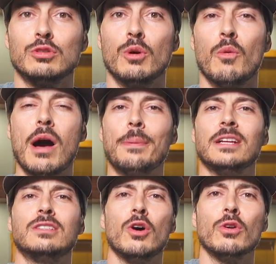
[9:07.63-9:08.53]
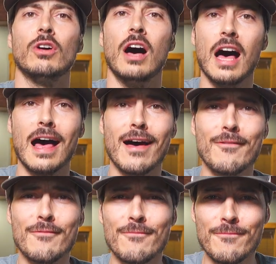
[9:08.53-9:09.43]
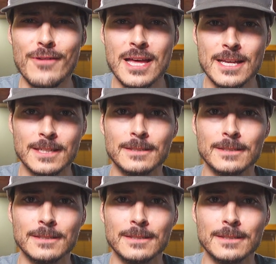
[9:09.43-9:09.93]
to a whopping total of,